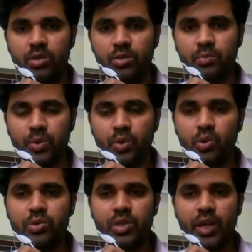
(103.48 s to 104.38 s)

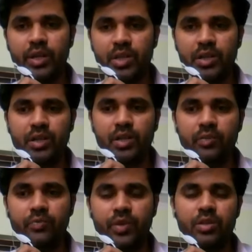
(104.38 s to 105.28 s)
Because they are genetically
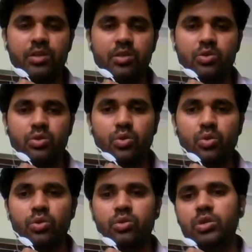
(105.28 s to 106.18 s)
fixed,
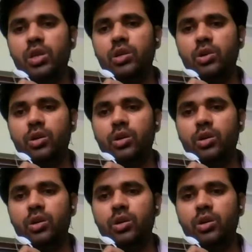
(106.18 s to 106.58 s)
so that